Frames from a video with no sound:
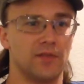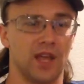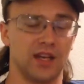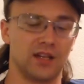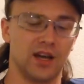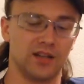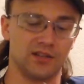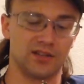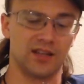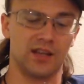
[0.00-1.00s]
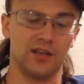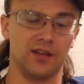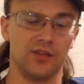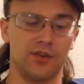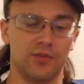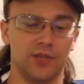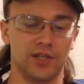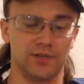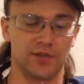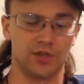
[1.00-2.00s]
I had gotten second and third
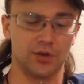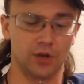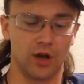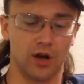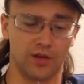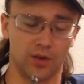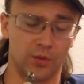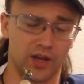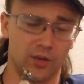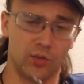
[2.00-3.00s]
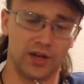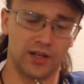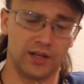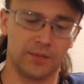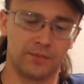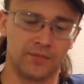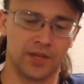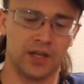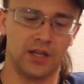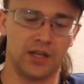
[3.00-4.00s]
place for so long that when I won him,
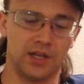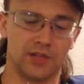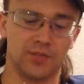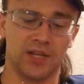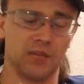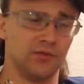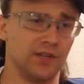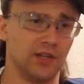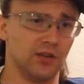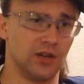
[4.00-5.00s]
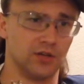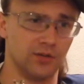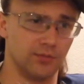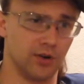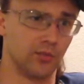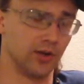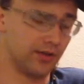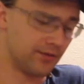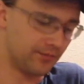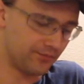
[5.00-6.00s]
he just became a figure I couldn't part with.